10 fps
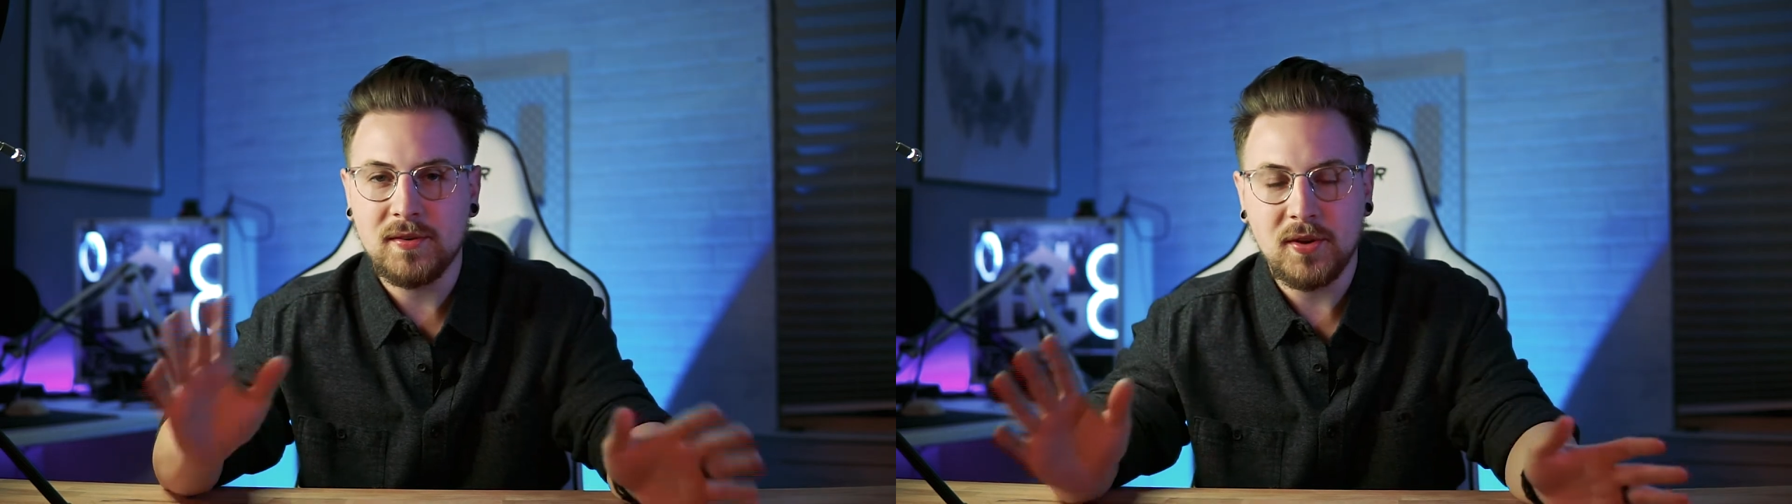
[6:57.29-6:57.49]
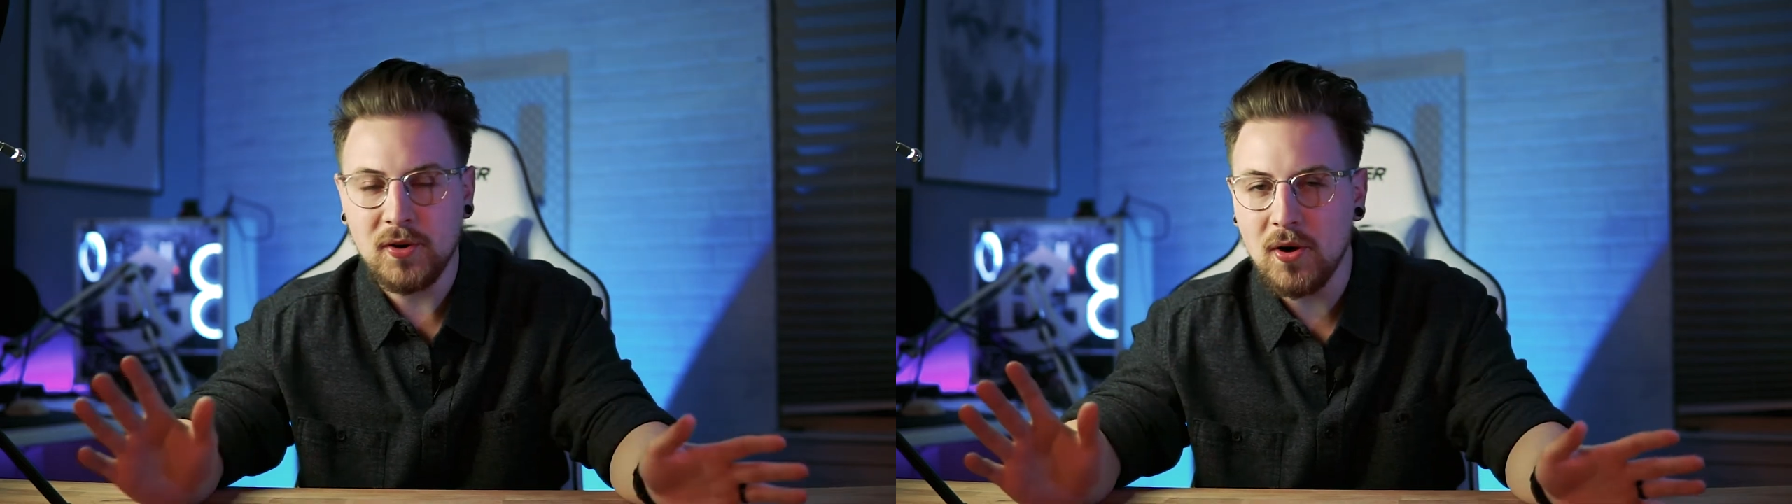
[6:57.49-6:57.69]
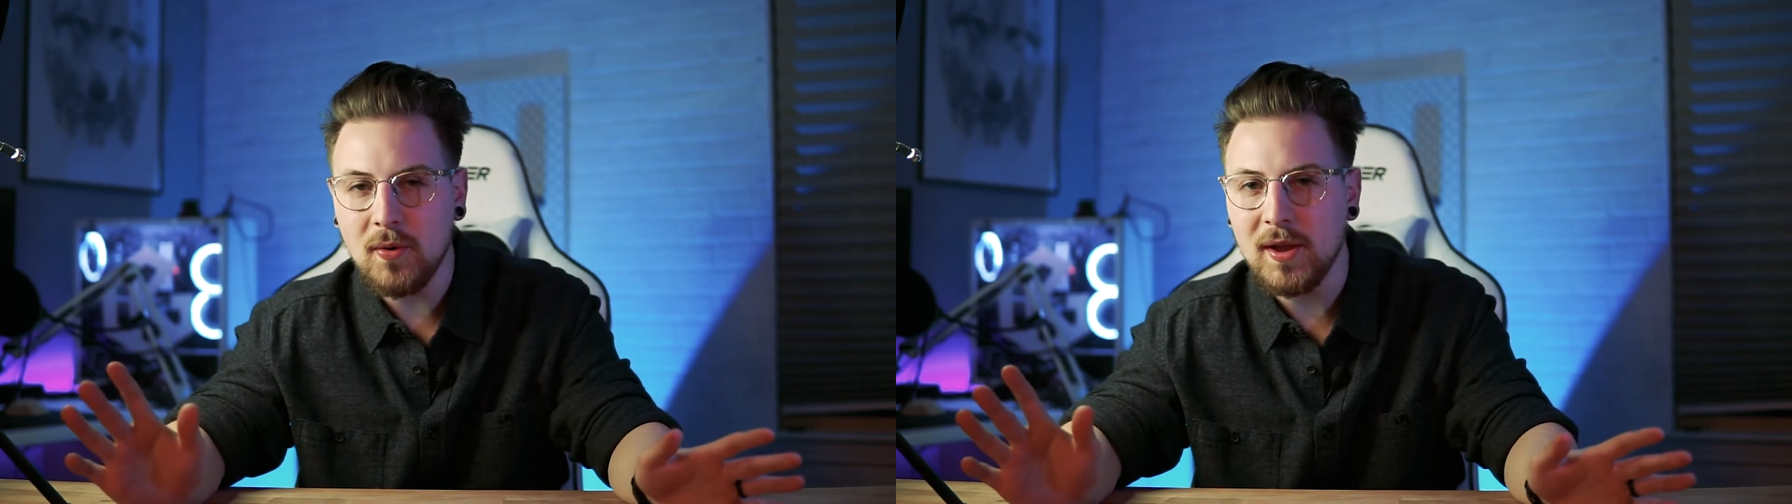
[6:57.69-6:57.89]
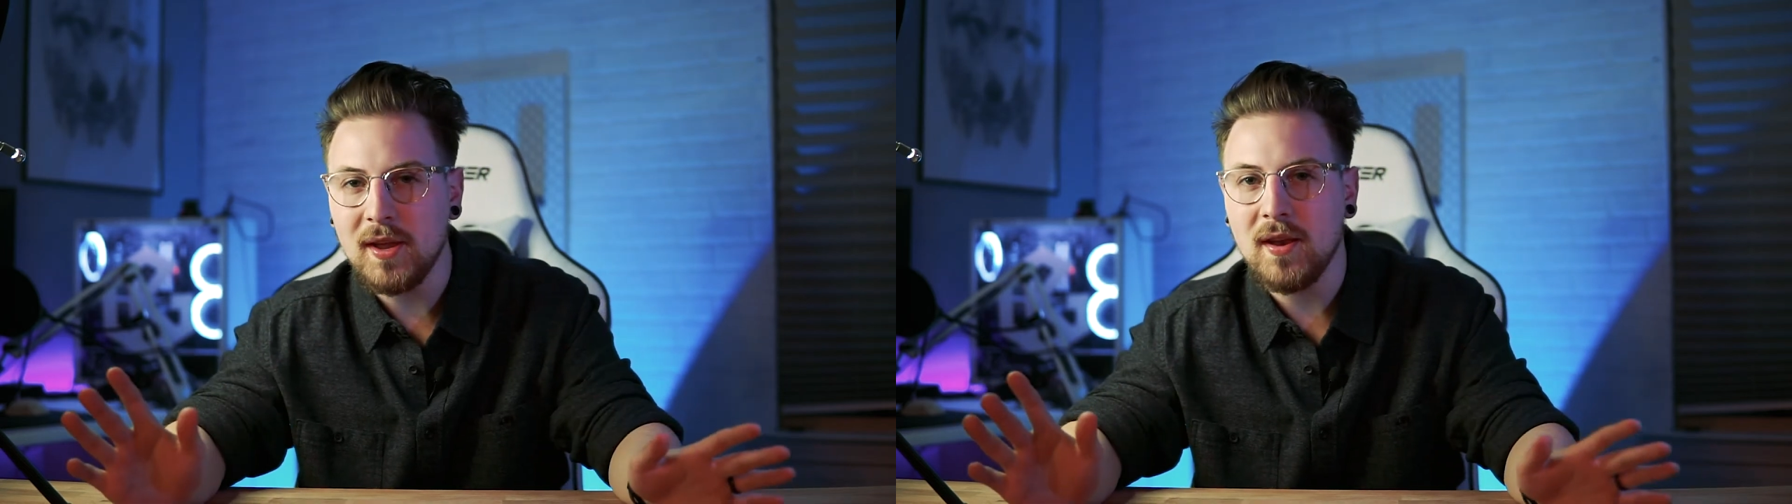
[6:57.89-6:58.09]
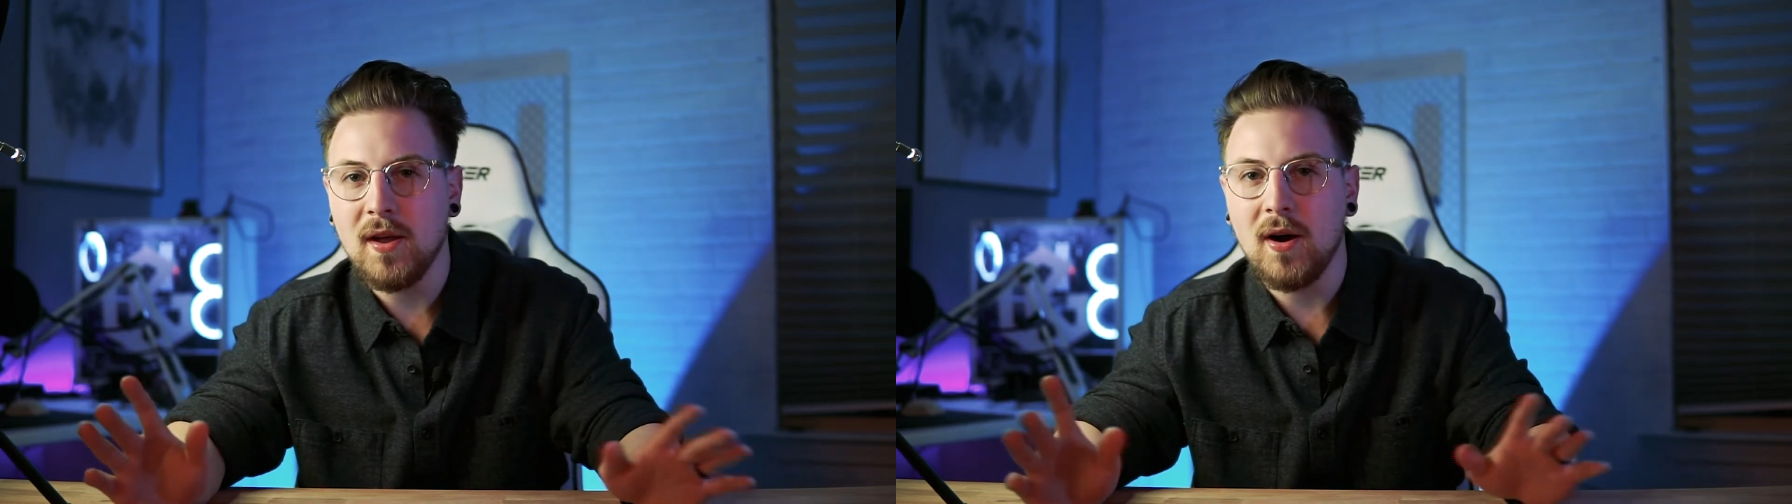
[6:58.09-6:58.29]
to no
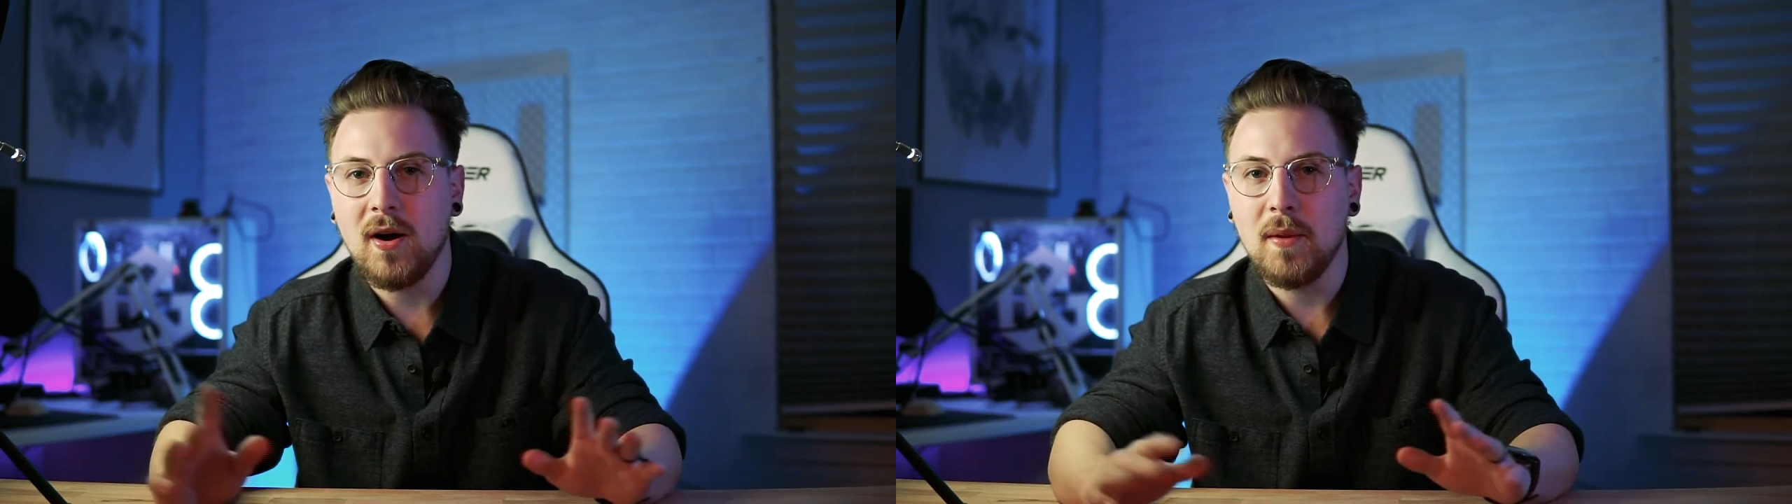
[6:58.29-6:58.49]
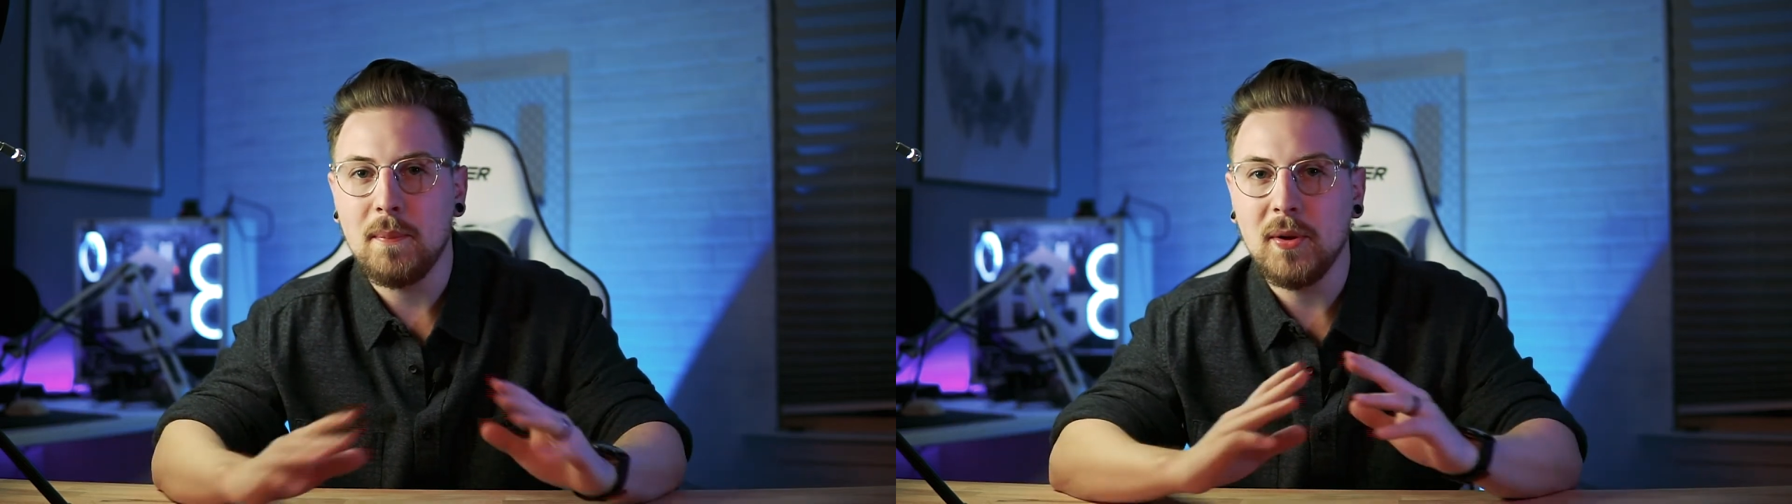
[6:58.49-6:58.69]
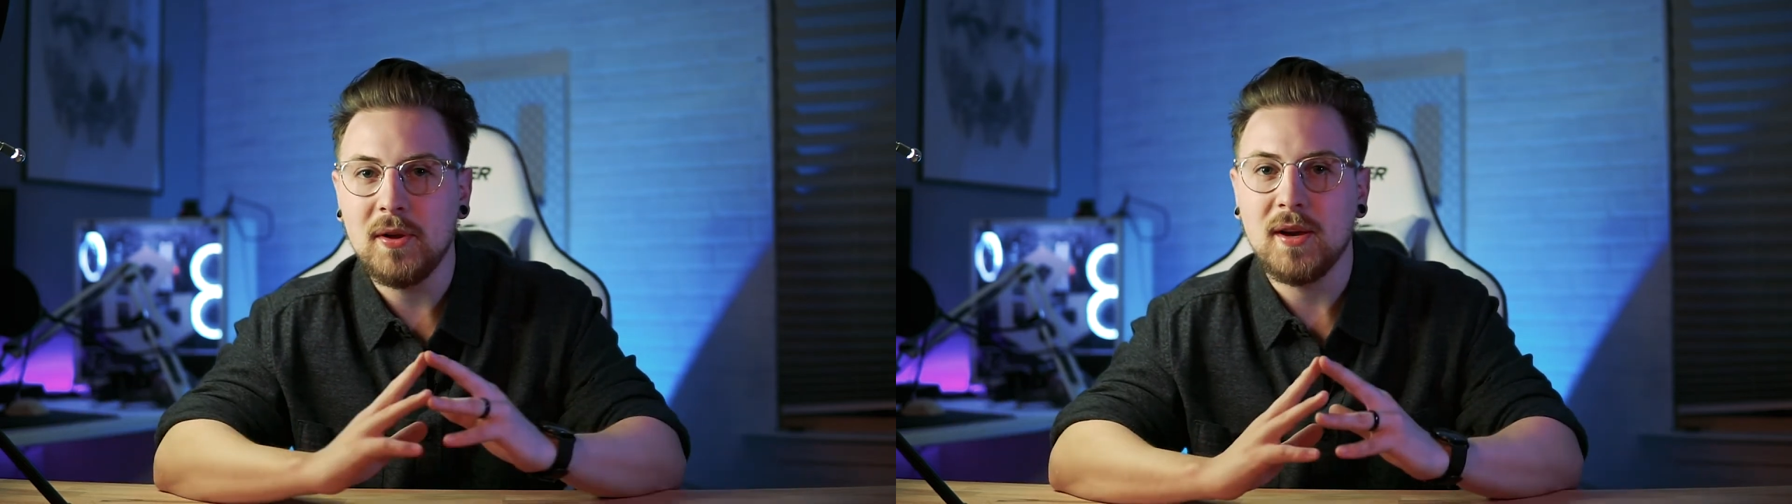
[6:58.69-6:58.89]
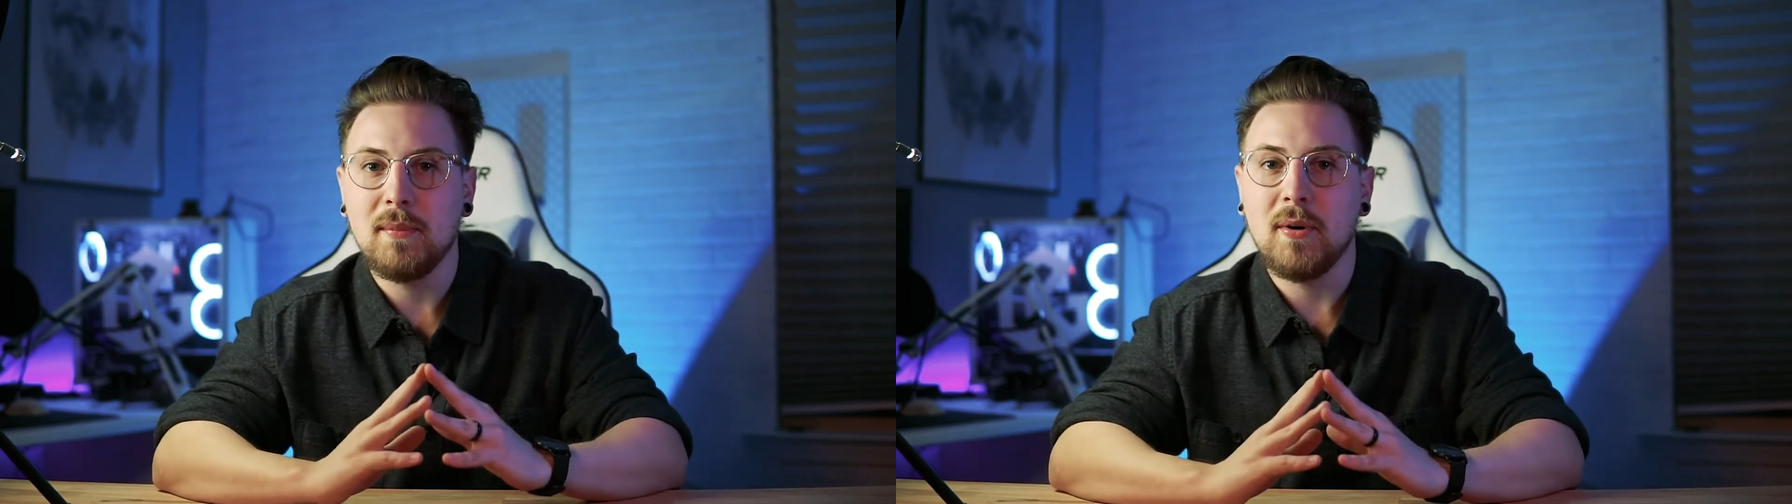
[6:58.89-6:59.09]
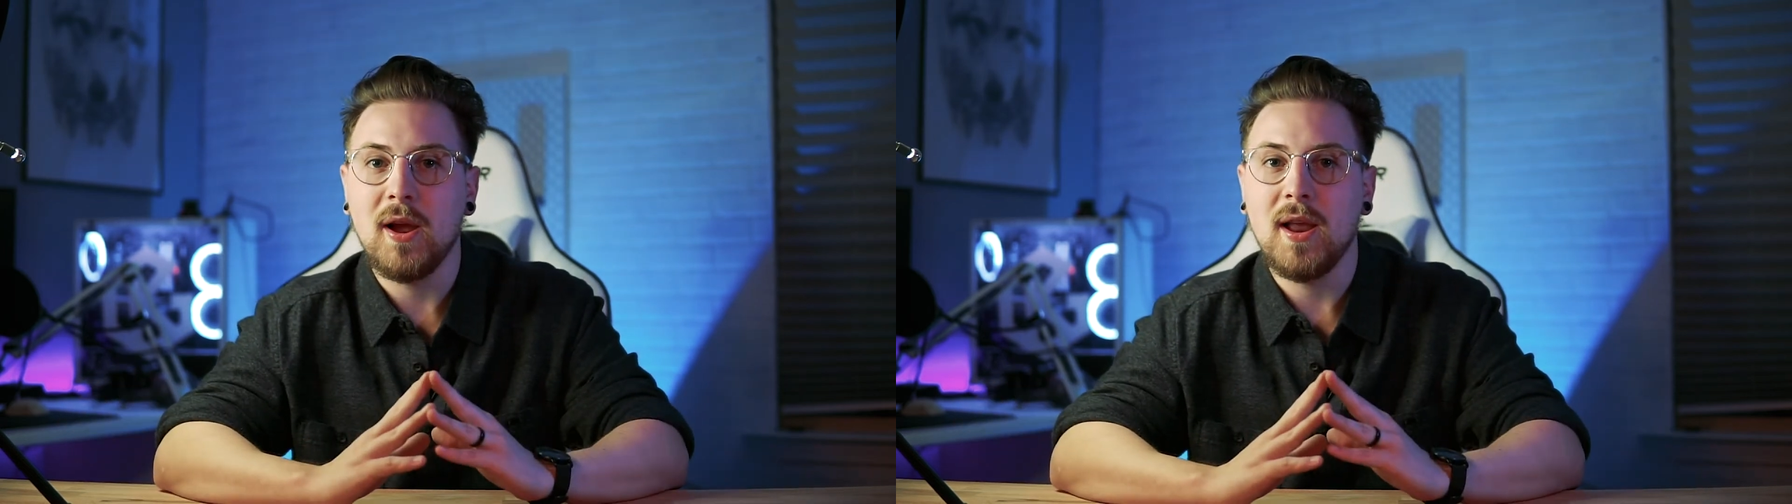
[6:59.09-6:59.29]
end on building a
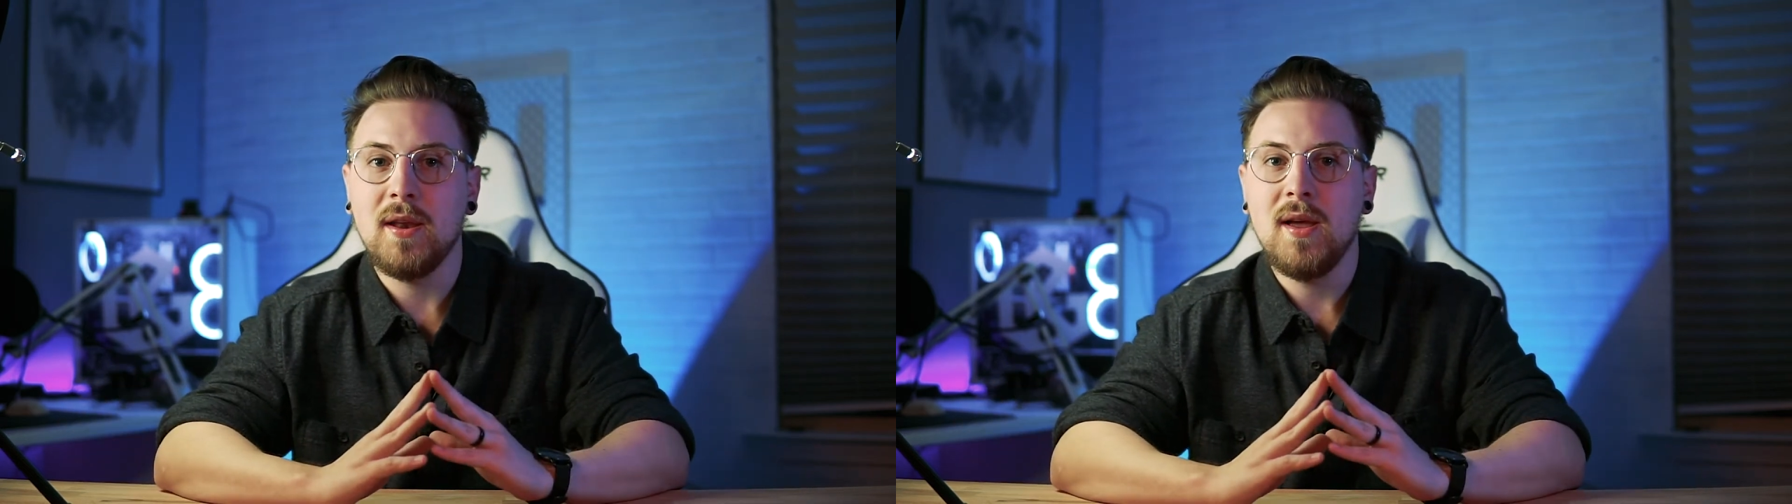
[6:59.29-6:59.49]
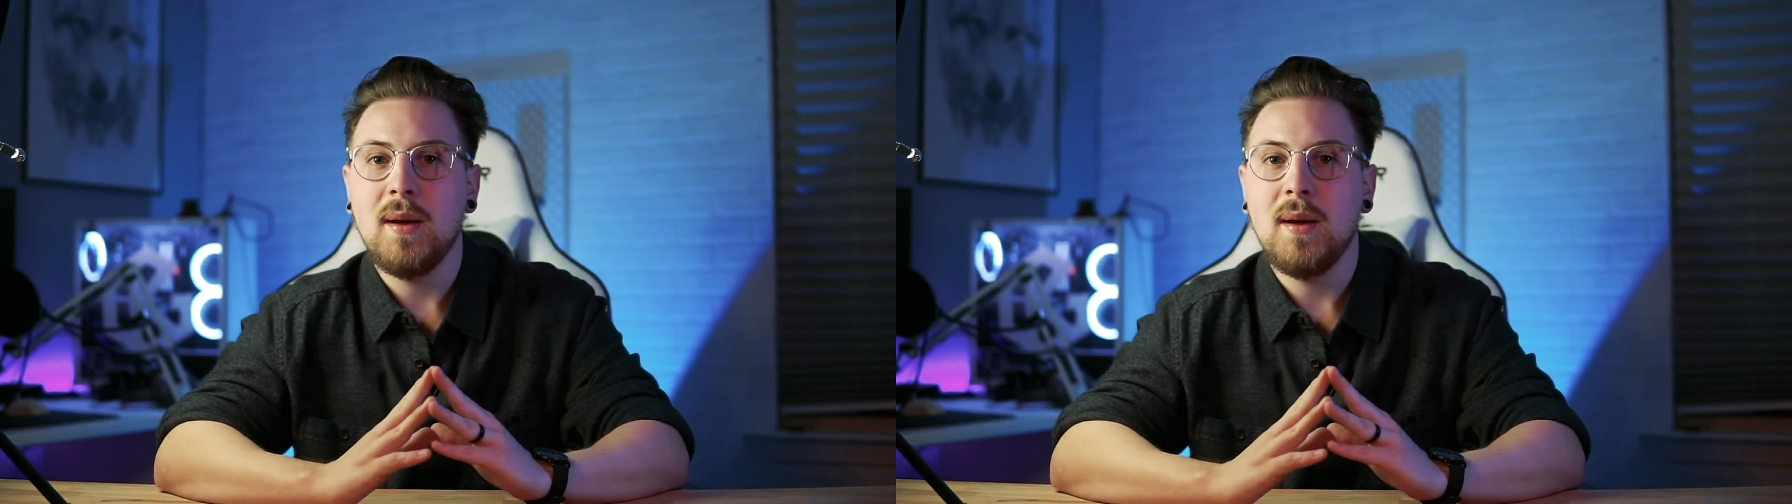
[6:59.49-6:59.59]
brand,